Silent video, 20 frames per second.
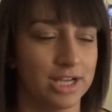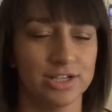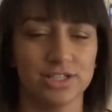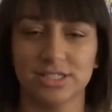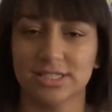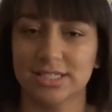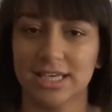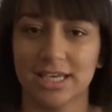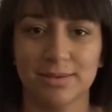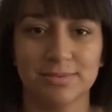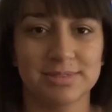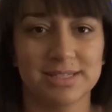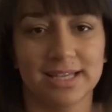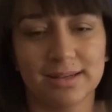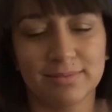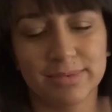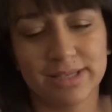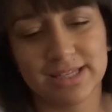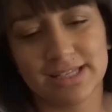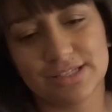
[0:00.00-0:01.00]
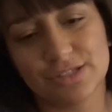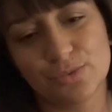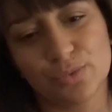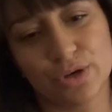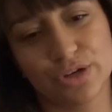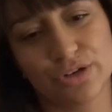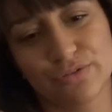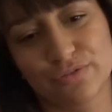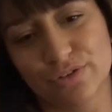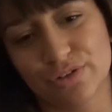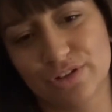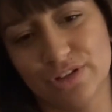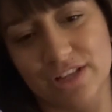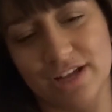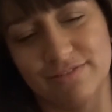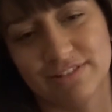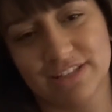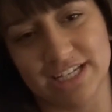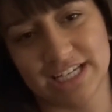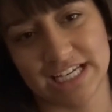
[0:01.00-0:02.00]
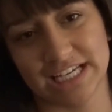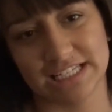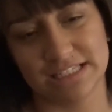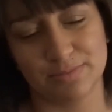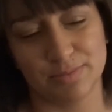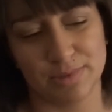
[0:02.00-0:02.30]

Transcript: Just keep sending me this wonderful loveliness